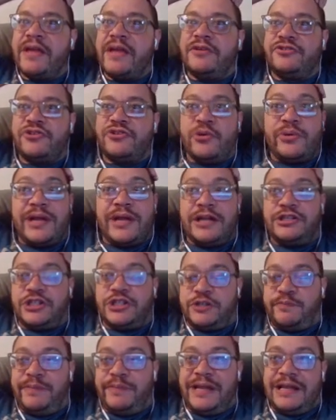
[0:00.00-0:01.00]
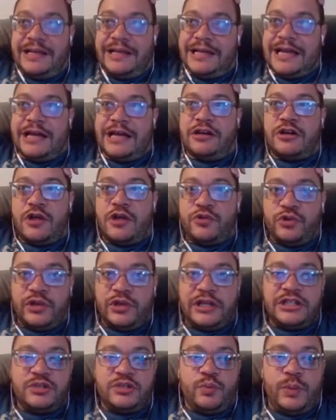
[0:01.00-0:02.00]
So can just being ahead in other
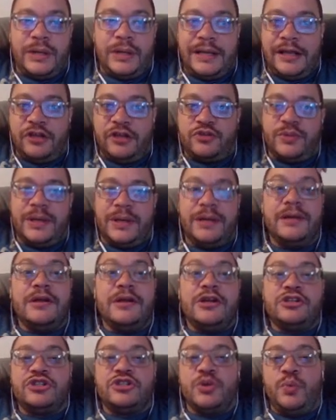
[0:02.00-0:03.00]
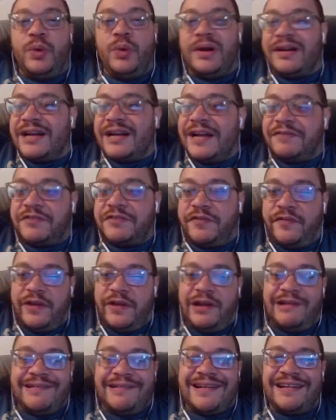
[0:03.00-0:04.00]
lanes and winning elsewhere. So we're going to have to
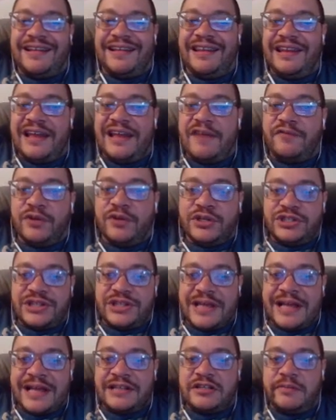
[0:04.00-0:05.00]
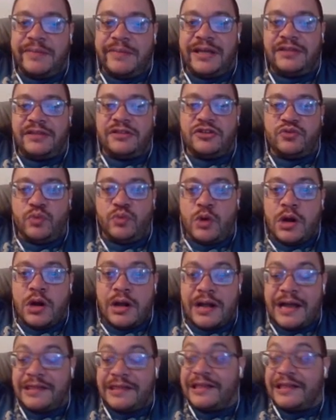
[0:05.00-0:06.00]
figure out how to leverage that to make this work.
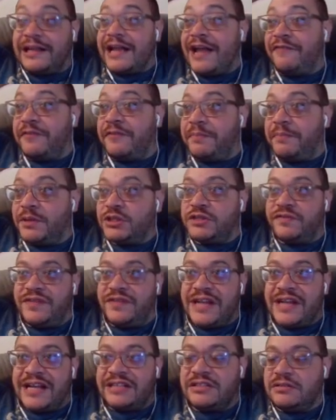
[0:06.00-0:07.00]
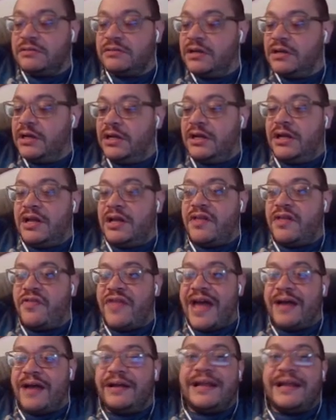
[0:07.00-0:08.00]
I think I have a bunch of decks
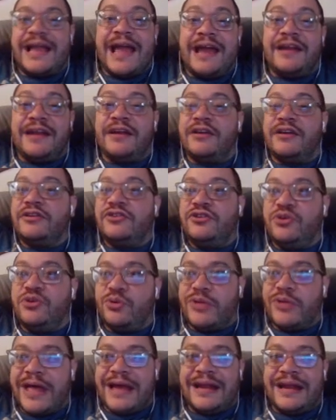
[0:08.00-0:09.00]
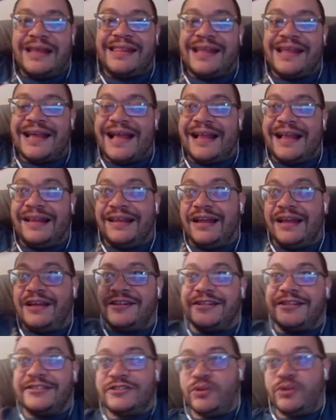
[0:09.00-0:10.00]
that can do that. I think
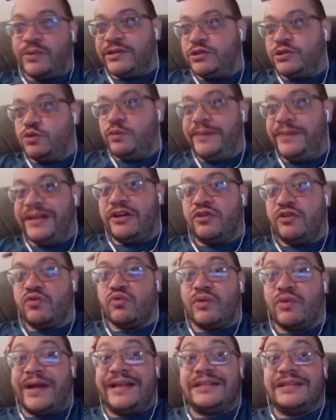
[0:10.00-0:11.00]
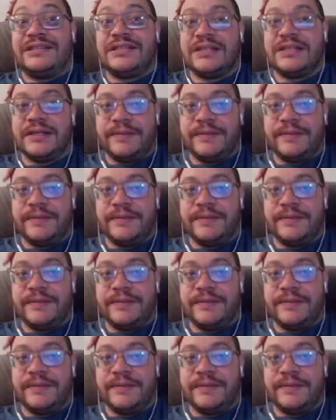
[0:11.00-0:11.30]
Alioth is going to be great.